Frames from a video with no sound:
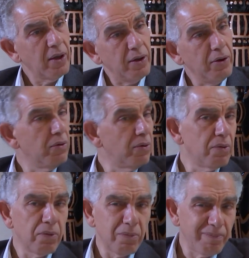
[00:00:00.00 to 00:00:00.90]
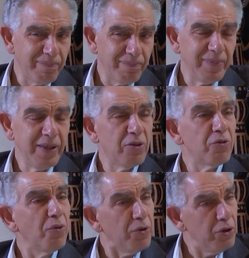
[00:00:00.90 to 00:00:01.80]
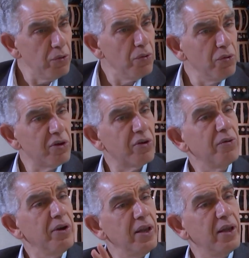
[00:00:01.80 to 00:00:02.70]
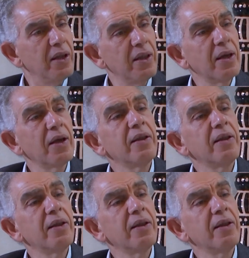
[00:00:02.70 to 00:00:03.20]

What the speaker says: is so huge, so needed,